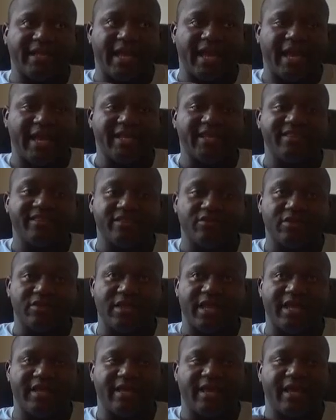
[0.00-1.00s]

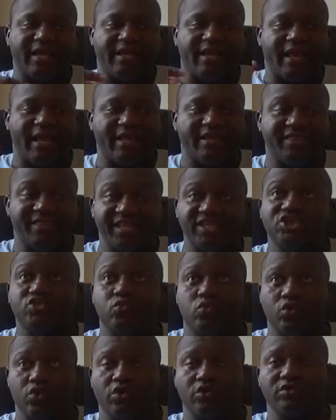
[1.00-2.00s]
in
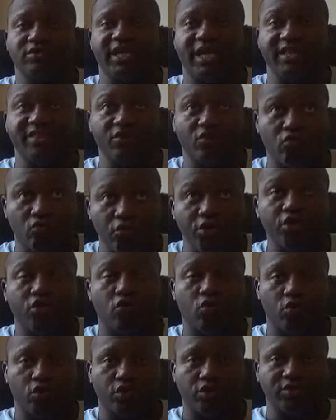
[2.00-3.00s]
this world, in the real
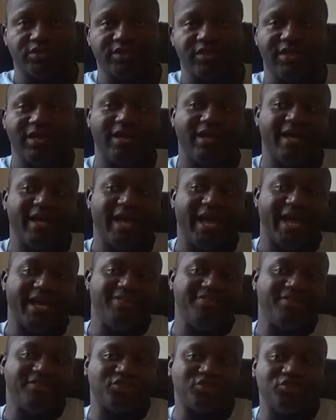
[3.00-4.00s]
world,
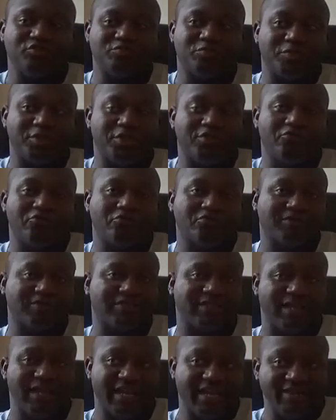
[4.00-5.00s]
and the
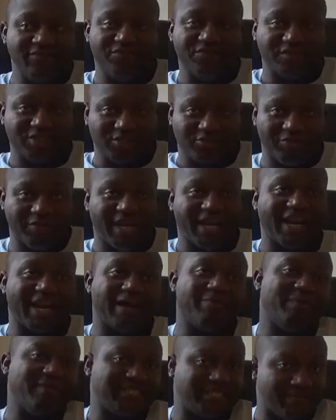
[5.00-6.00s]
superheroes leave the screen and
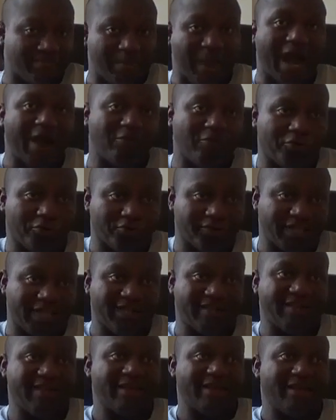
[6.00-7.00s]
come into my world
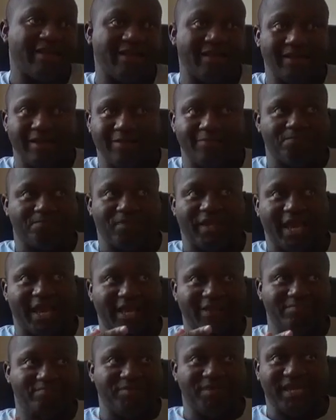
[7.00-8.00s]
and
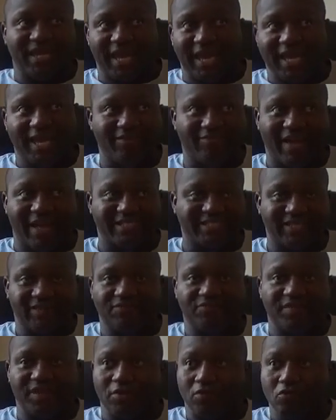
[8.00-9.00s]
behave as
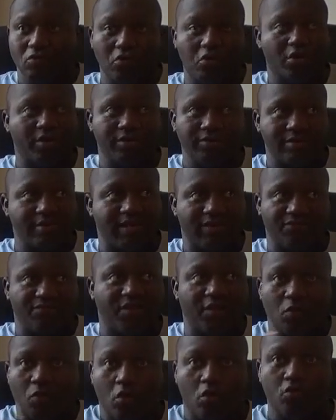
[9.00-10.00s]
if they would if
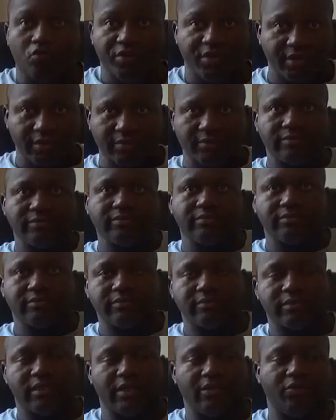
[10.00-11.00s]
they were real.
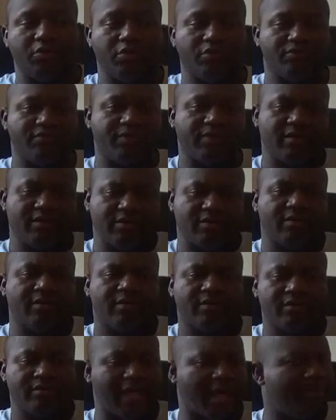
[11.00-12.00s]
You know,
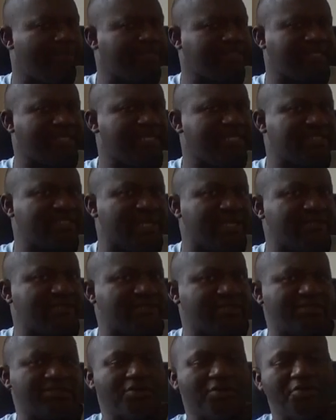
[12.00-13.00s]
if that makes any sense.
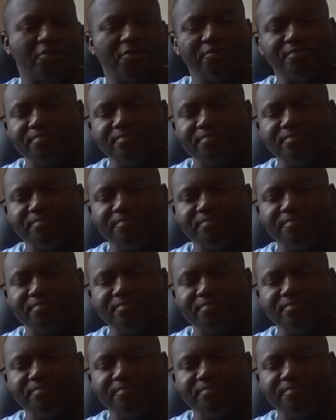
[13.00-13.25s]
So